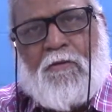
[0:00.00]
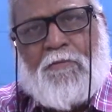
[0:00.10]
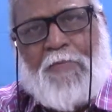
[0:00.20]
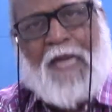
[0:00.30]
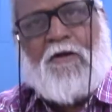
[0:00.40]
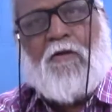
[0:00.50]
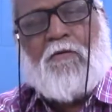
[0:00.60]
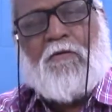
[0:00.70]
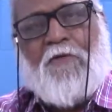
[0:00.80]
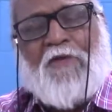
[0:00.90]
then,
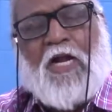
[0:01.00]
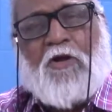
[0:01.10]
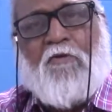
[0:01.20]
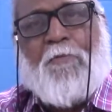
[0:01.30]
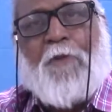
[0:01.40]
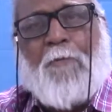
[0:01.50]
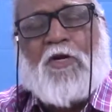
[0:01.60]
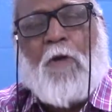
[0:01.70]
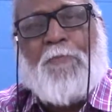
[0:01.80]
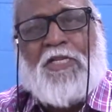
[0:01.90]
if you are not giving proper
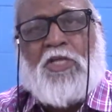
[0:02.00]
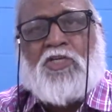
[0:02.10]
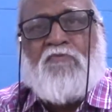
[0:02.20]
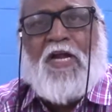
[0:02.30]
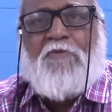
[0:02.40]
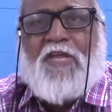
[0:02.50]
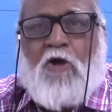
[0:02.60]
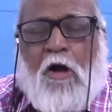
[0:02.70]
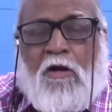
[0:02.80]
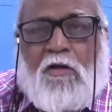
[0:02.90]
compensation, where do we
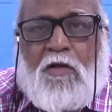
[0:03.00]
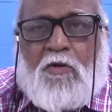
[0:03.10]
go?